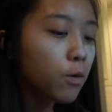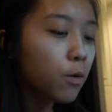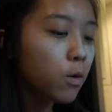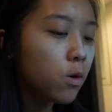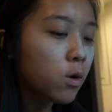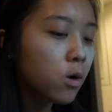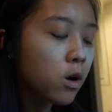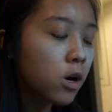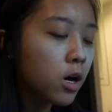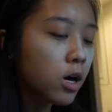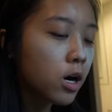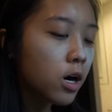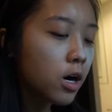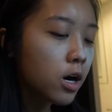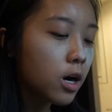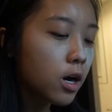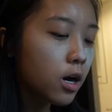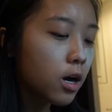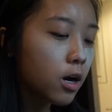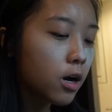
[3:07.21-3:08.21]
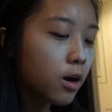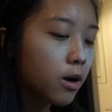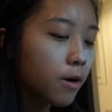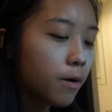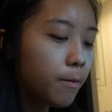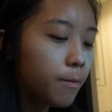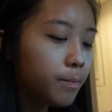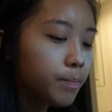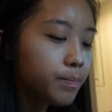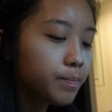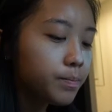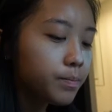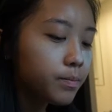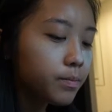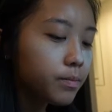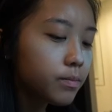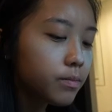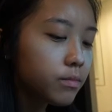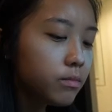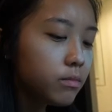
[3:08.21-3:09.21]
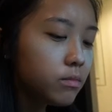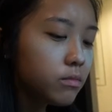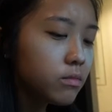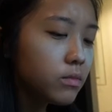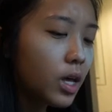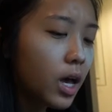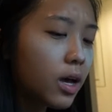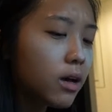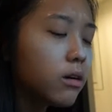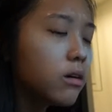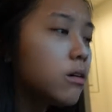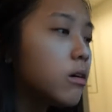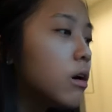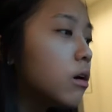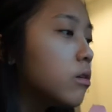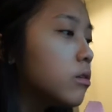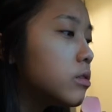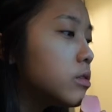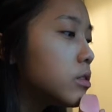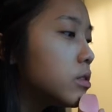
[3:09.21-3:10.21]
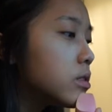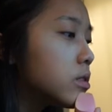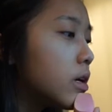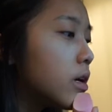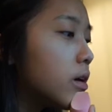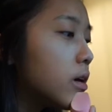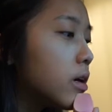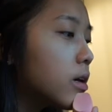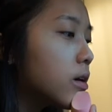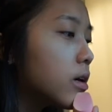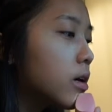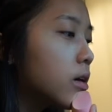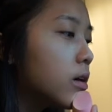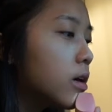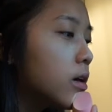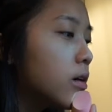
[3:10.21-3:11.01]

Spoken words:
or I don't know, just like